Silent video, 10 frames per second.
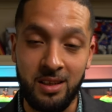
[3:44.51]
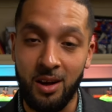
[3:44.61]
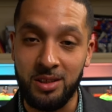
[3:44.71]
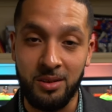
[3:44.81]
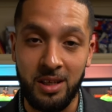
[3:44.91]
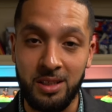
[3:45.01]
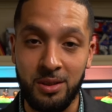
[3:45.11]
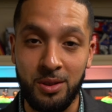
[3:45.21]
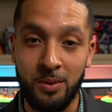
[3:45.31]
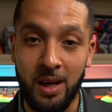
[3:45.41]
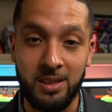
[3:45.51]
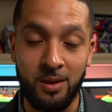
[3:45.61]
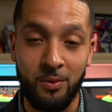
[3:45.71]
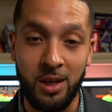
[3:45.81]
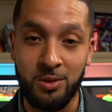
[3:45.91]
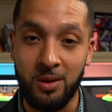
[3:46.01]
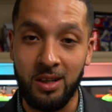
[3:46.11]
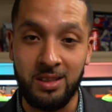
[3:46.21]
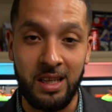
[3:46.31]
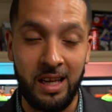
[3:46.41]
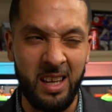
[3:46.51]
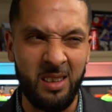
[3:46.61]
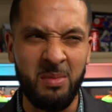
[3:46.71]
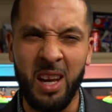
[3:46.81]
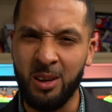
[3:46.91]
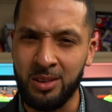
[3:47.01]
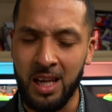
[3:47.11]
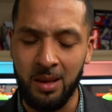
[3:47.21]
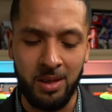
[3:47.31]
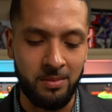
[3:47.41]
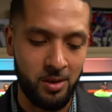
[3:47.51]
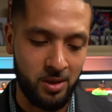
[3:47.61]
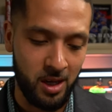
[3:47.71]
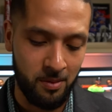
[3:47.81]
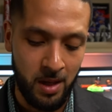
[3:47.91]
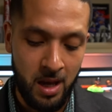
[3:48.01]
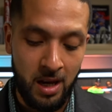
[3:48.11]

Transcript: It also gets you 2x on restaurants and entertainment, okay?